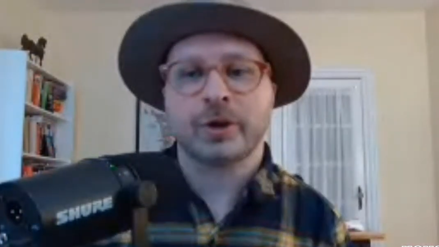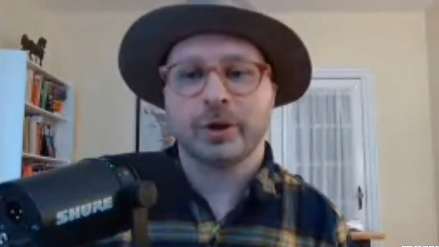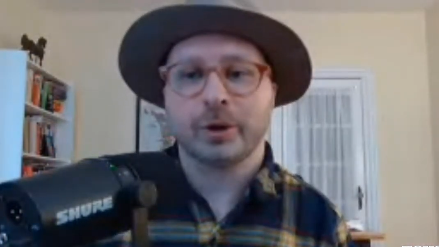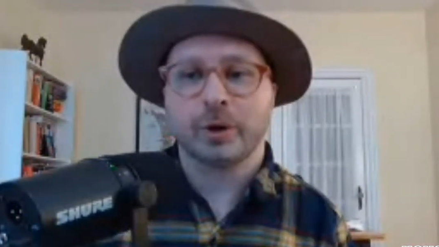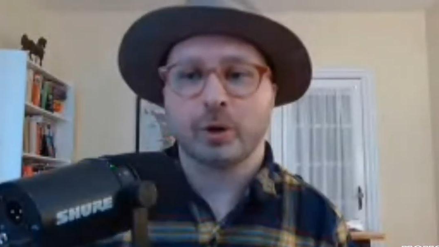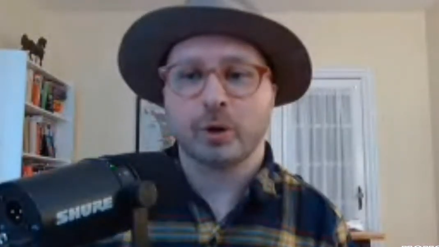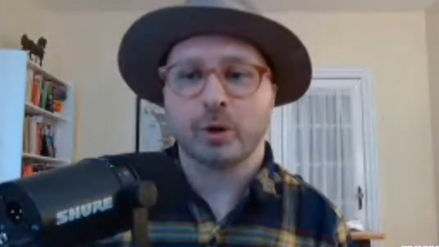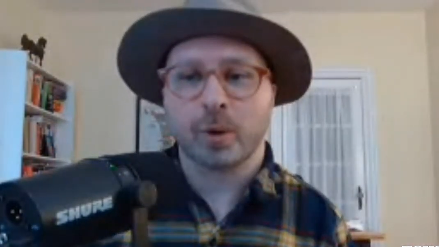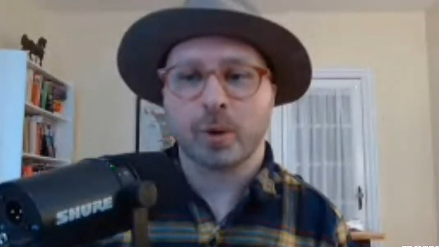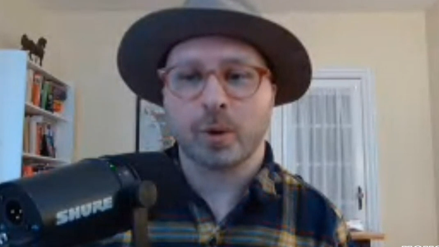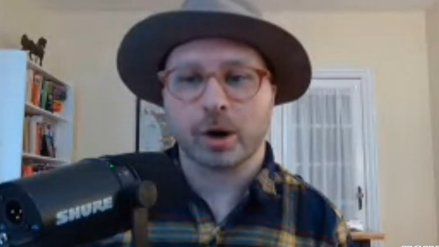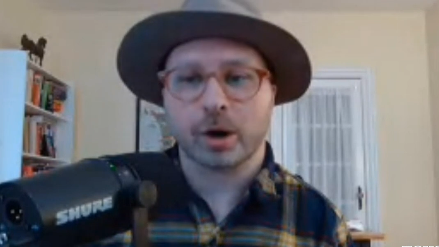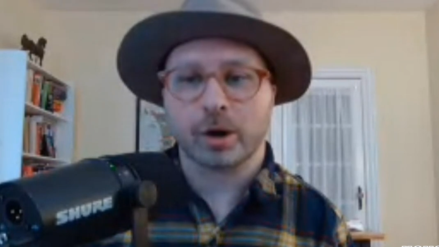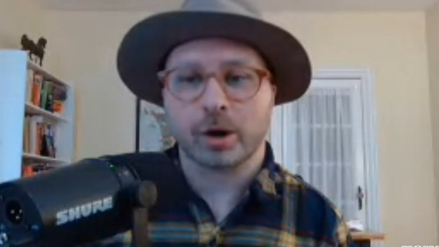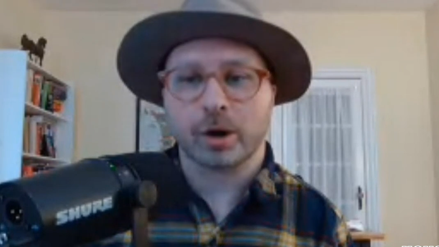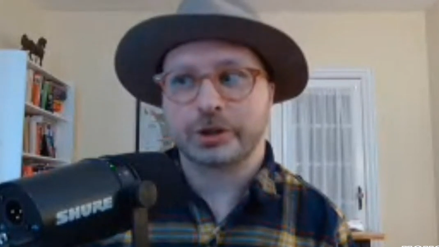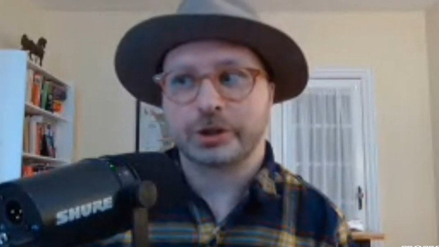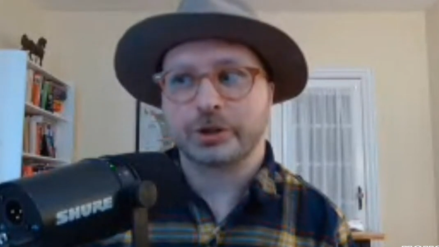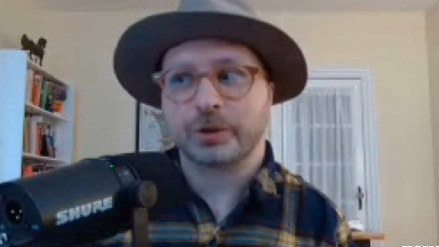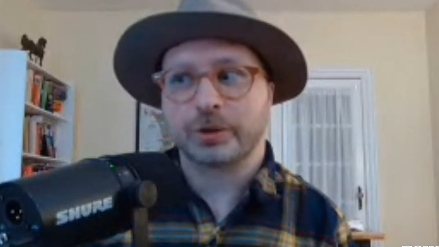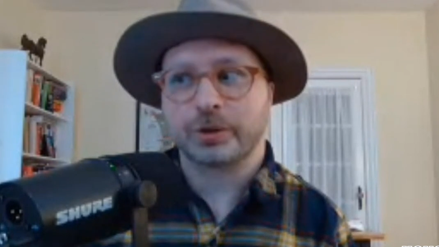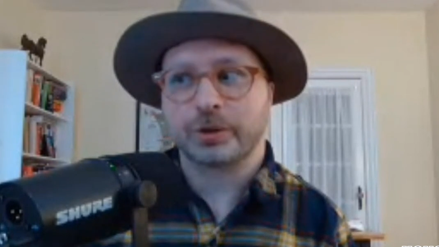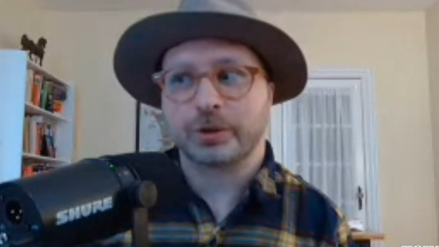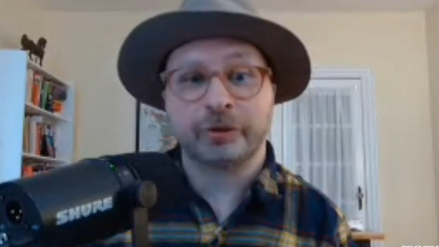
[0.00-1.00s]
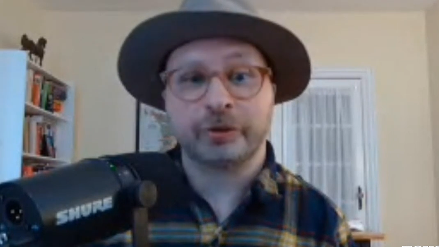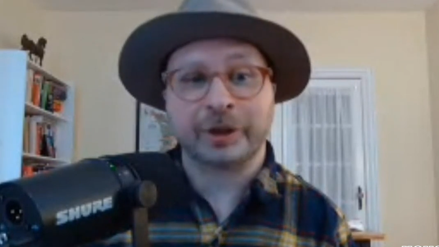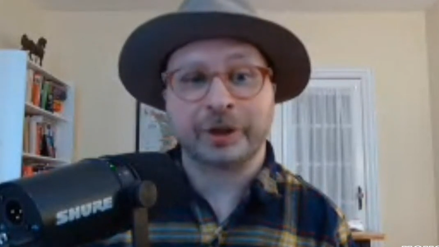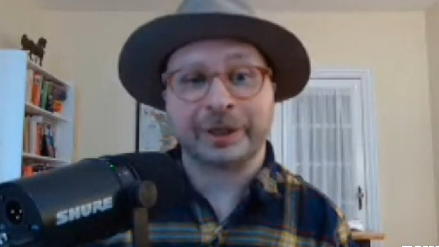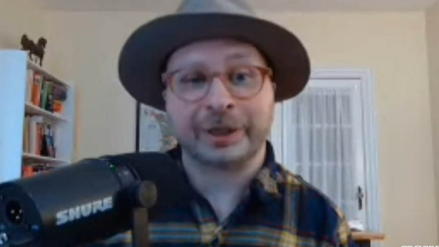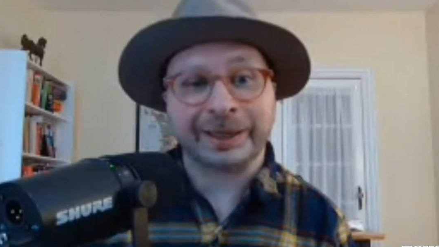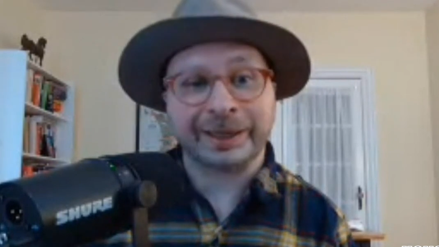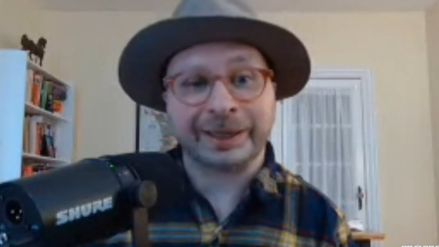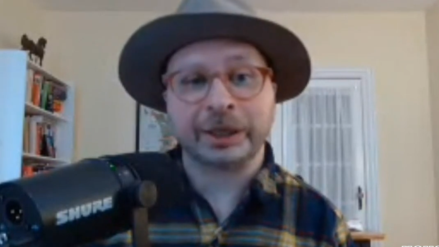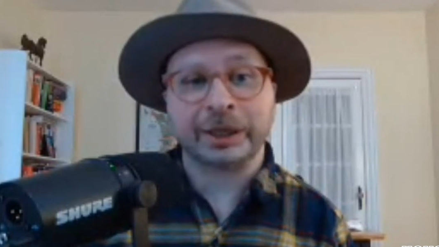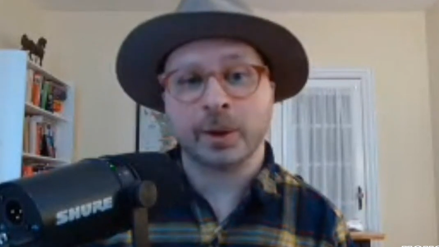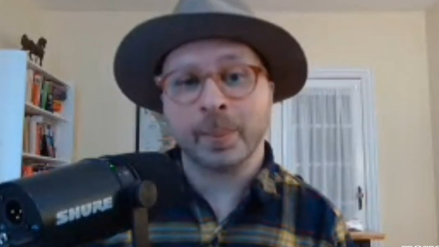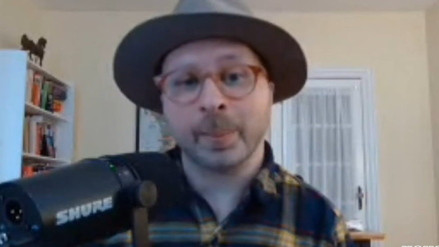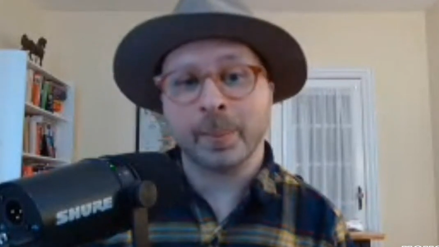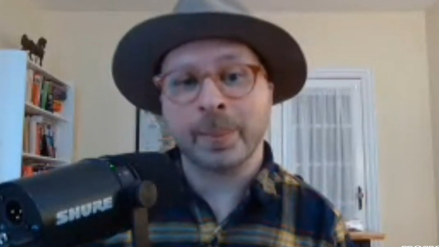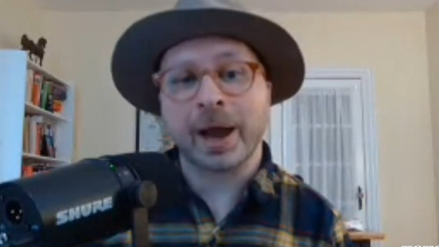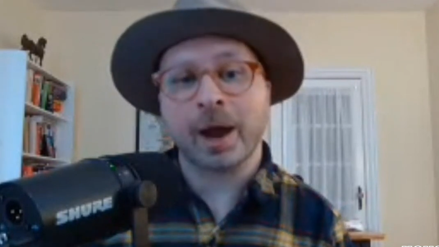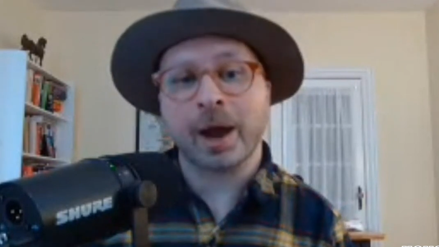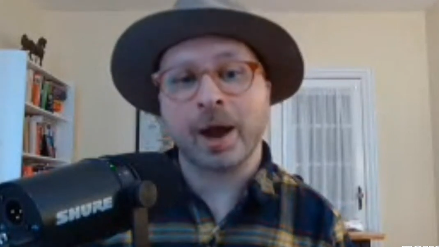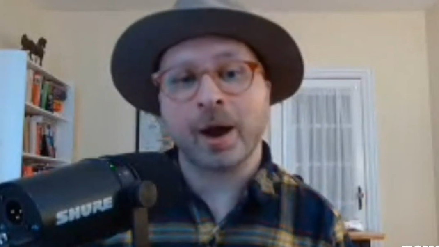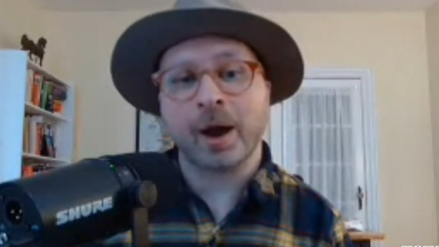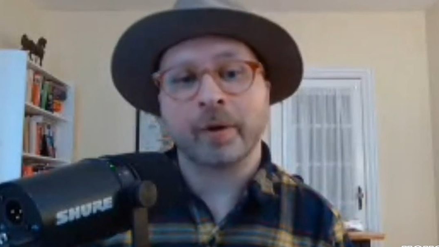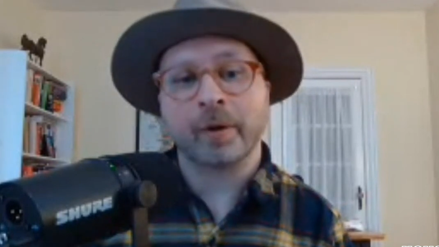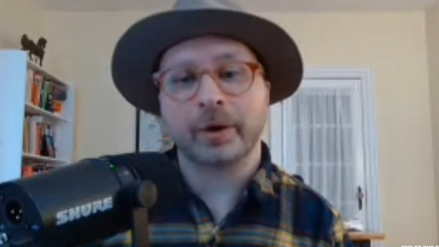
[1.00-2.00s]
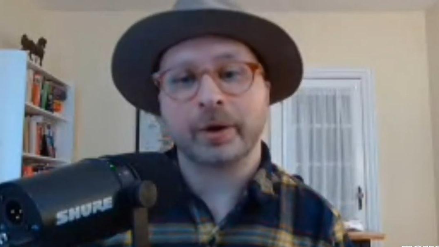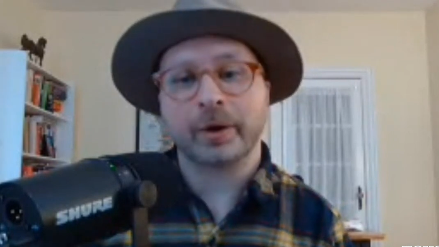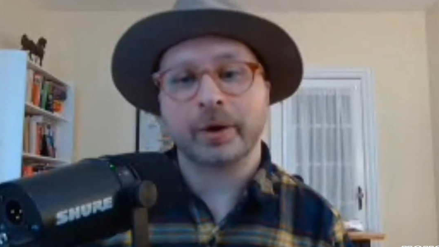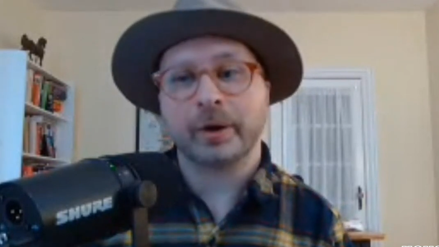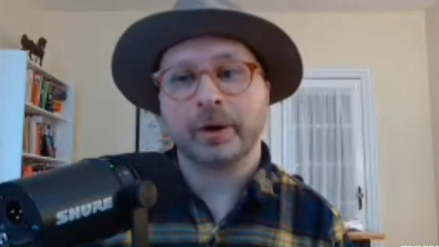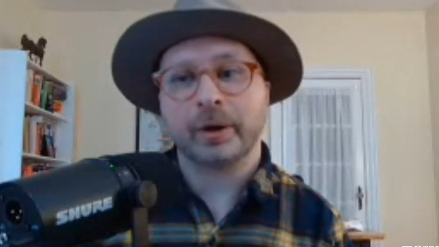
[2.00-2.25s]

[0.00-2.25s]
who are still thinking about,